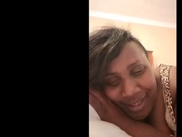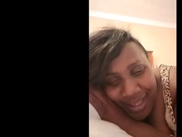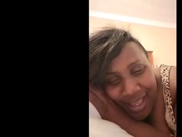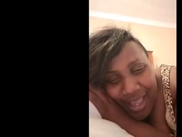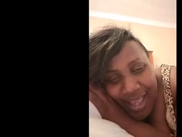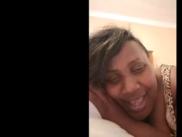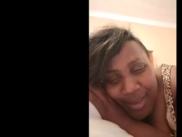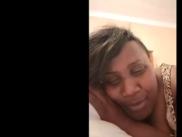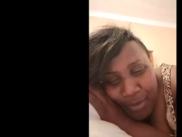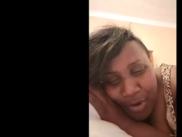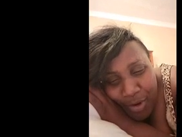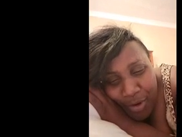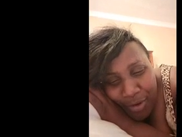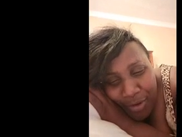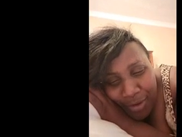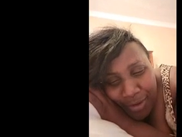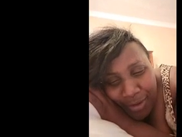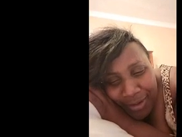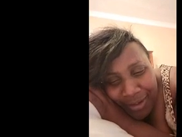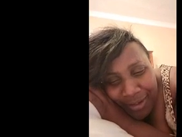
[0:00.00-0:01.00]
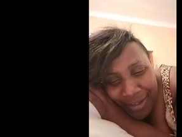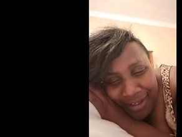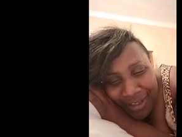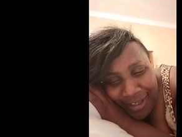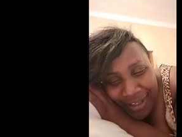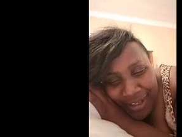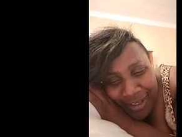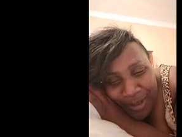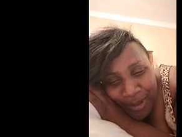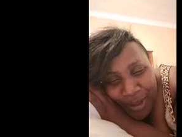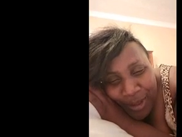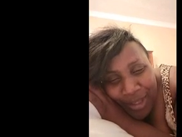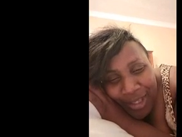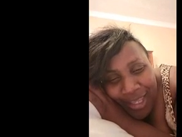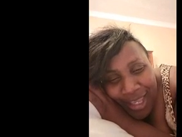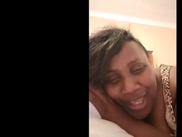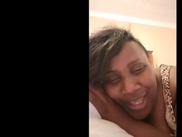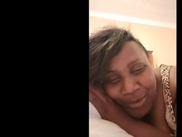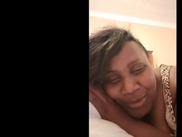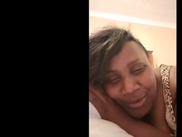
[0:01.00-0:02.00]
Hi, Mo. Yeah,
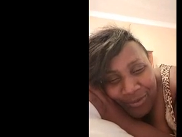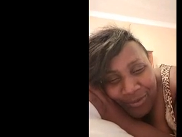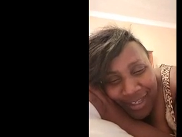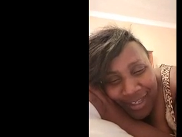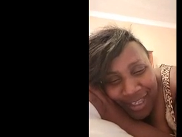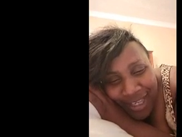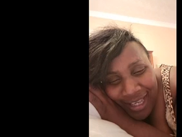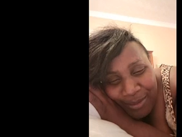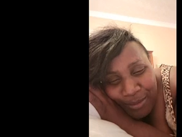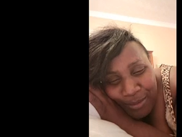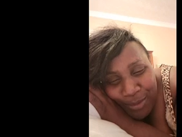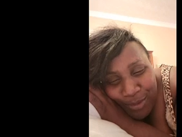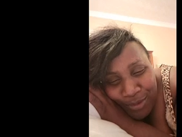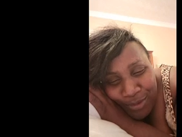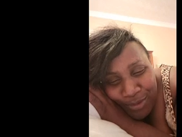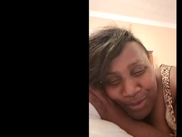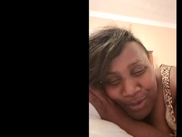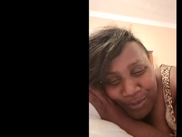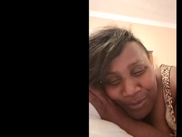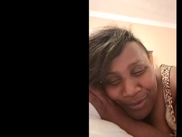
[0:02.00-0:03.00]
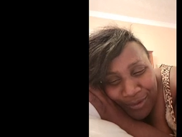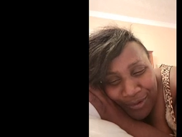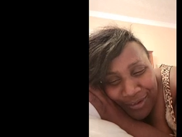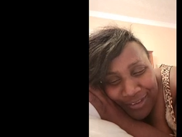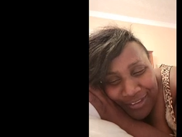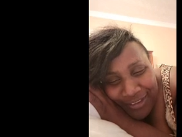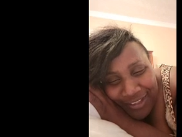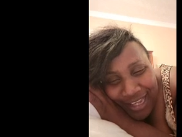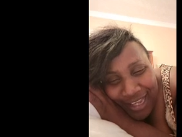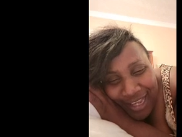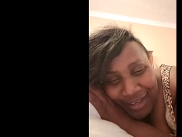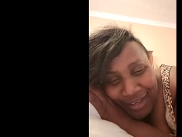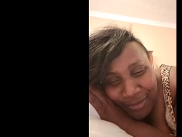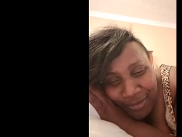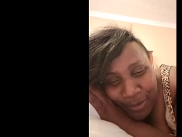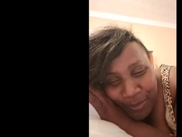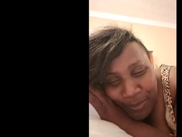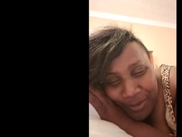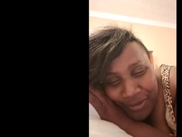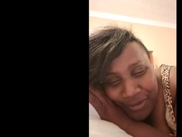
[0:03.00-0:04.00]
yeah, over here, boots up 30 like
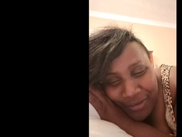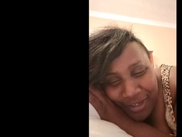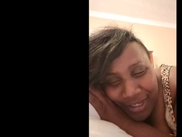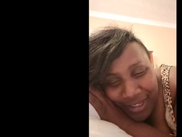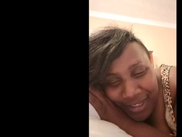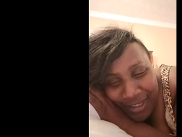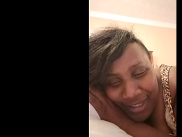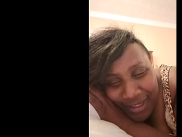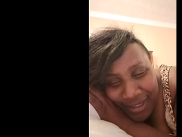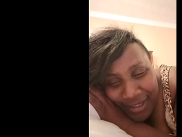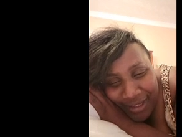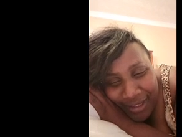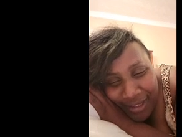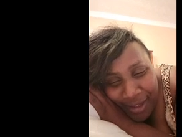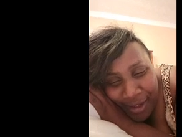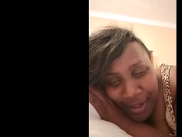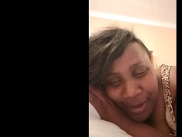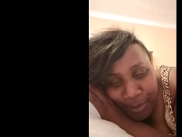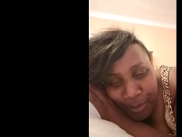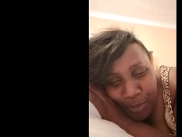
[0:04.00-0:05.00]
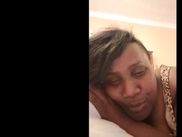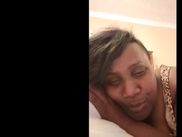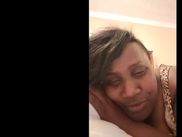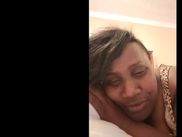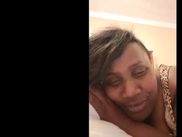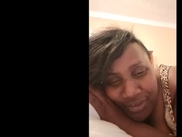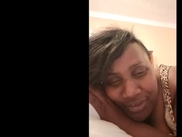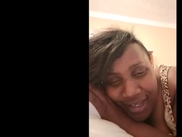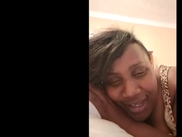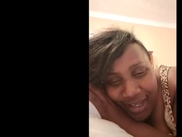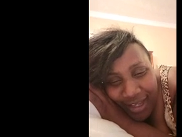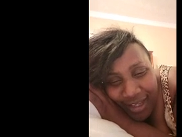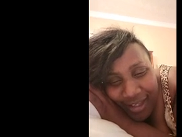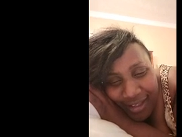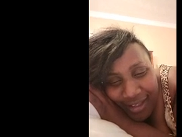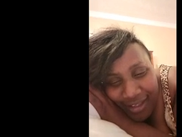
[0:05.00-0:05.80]
suppligen, booster.